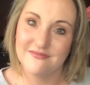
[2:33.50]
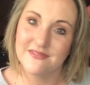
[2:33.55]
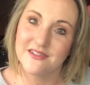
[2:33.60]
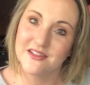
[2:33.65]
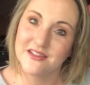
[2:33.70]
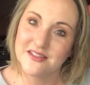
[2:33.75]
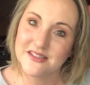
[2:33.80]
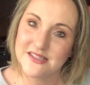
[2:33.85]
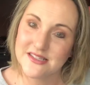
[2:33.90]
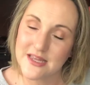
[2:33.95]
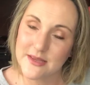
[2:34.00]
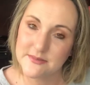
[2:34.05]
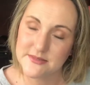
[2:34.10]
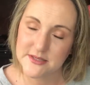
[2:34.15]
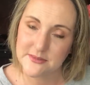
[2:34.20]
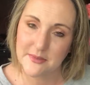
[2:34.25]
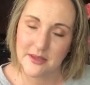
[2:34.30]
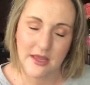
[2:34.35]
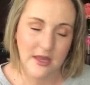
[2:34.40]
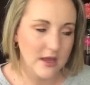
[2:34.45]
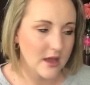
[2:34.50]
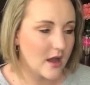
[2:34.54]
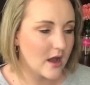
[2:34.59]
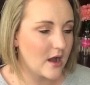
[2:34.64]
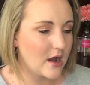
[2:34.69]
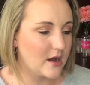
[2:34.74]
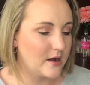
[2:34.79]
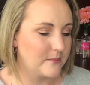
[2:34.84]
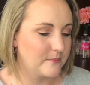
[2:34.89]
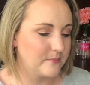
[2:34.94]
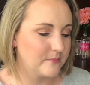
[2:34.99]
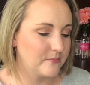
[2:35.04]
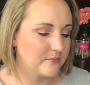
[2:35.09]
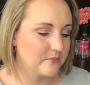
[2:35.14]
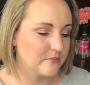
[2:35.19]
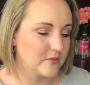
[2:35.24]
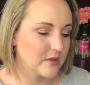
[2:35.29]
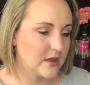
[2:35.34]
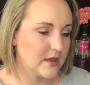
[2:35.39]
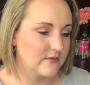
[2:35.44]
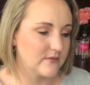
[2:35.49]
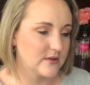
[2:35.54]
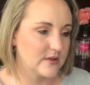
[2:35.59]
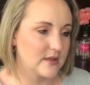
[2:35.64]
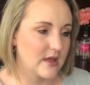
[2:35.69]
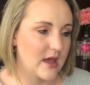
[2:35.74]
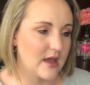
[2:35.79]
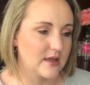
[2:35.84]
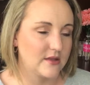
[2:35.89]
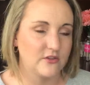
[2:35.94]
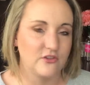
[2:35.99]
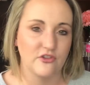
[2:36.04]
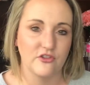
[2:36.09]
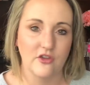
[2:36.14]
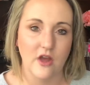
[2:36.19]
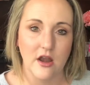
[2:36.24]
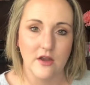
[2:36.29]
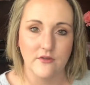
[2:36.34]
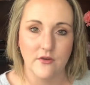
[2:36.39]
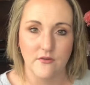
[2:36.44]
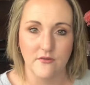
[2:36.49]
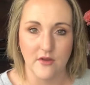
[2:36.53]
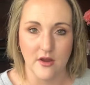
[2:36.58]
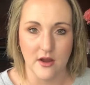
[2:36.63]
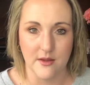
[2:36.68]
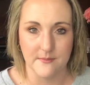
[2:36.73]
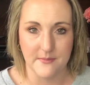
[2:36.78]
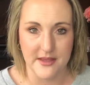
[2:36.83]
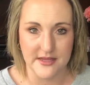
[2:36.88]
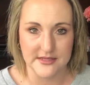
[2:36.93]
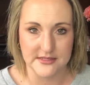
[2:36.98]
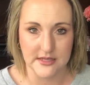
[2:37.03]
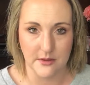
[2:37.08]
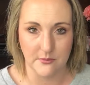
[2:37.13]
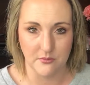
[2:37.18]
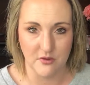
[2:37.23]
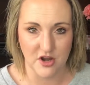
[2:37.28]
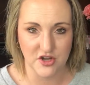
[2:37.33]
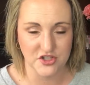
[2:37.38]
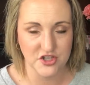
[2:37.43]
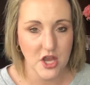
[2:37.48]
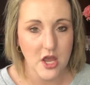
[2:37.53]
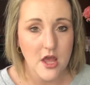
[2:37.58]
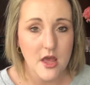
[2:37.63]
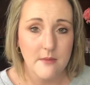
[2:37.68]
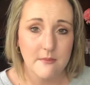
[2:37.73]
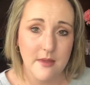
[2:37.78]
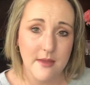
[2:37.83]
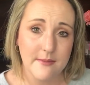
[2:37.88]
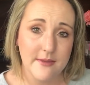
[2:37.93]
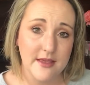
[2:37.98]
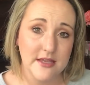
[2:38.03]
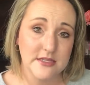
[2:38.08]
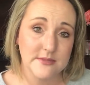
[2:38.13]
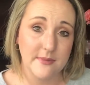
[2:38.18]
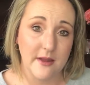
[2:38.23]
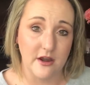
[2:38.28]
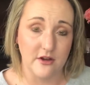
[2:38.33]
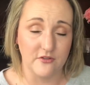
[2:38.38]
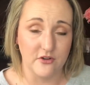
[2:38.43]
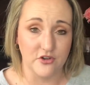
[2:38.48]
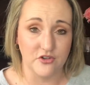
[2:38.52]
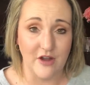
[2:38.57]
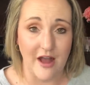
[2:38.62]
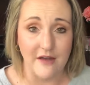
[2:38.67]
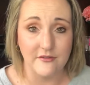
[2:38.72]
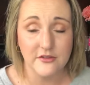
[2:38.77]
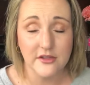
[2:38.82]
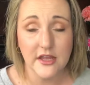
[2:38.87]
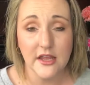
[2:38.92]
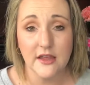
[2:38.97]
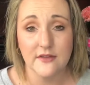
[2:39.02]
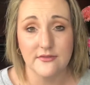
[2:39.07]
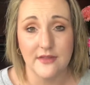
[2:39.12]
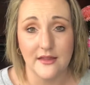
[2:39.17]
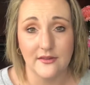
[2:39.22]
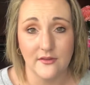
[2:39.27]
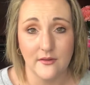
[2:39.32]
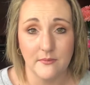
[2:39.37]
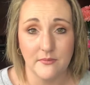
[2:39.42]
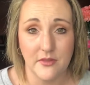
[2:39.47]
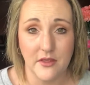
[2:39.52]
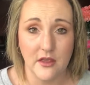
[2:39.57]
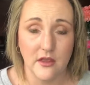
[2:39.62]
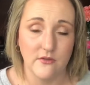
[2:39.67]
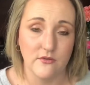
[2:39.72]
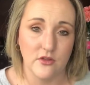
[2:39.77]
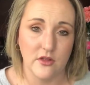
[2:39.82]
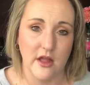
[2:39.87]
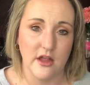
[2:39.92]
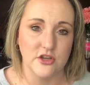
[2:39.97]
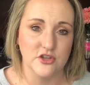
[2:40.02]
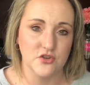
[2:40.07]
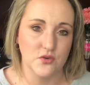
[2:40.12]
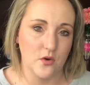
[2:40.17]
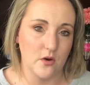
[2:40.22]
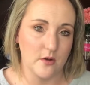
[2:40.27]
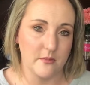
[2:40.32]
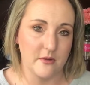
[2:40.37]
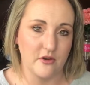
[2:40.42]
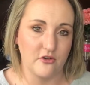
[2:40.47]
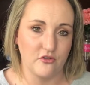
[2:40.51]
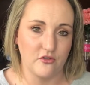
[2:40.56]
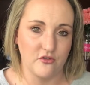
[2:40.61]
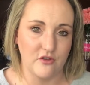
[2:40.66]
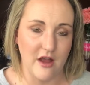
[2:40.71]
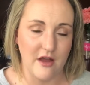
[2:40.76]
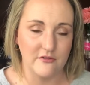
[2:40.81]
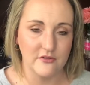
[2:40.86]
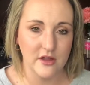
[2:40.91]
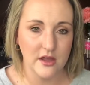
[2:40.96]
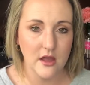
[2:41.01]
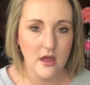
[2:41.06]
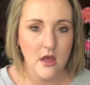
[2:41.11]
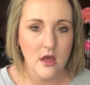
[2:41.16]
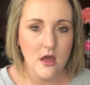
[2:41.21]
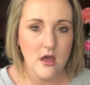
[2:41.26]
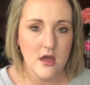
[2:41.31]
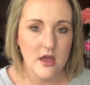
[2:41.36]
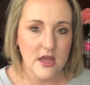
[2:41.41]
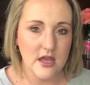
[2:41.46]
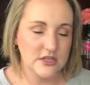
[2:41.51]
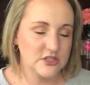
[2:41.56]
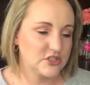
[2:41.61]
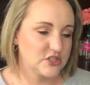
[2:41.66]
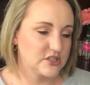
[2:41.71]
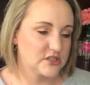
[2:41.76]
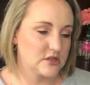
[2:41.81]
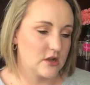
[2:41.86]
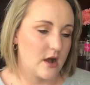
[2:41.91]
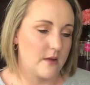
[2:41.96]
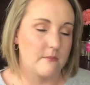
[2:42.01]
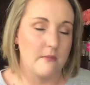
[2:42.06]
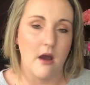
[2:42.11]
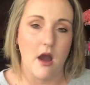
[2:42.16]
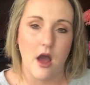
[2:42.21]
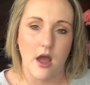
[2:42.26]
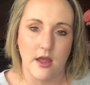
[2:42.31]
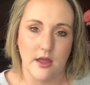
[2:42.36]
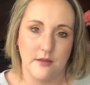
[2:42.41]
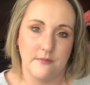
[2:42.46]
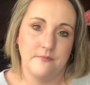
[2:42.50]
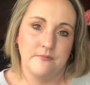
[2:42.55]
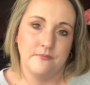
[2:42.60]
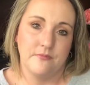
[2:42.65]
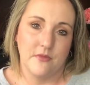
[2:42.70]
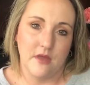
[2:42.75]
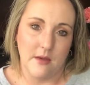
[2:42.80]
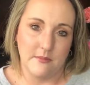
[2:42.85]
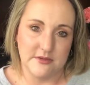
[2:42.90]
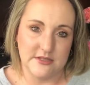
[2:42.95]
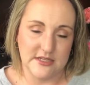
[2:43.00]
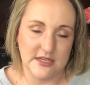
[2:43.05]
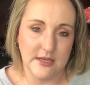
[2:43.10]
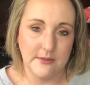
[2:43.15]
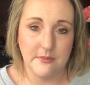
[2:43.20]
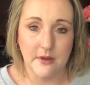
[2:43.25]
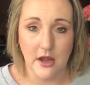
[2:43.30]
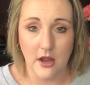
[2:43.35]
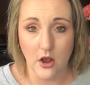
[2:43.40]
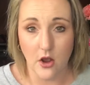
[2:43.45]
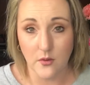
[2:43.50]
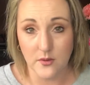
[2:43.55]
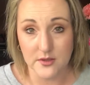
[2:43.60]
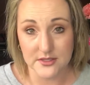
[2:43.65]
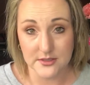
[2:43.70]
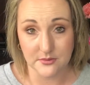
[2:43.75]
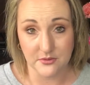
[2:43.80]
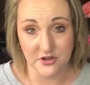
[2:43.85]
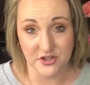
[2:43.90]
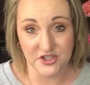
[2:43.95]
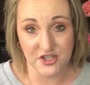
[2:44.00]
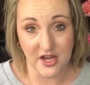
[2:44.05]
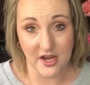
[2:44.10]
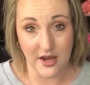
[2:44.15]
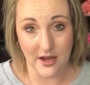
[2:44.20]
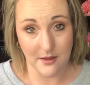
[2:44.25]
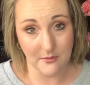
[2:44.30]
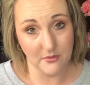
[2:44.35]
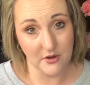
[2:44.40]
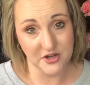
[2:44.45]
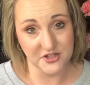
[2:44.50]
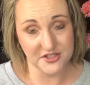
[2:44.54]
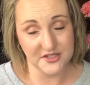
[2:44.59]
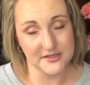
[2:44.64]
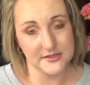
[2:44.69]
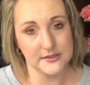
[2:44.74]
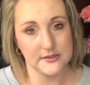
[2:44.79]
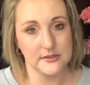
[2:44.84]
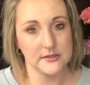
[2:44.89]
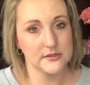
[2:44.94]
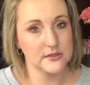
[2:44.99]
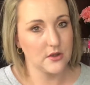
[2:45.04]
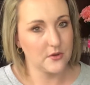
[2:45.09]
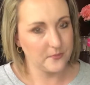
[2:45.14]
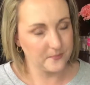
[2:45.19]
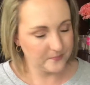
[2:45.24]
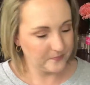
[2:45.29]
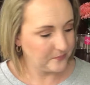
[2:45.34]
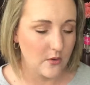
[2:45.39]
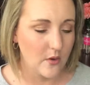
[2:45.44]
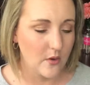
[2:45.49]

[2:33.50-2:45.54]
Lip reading: a little steep to me, given that it's just kind of a very basic brush. Maybe it's better for traveling if that's something, if you like a shorter brush for traveling. It's just not my cup of tea, but I always appreciate getting brushes. So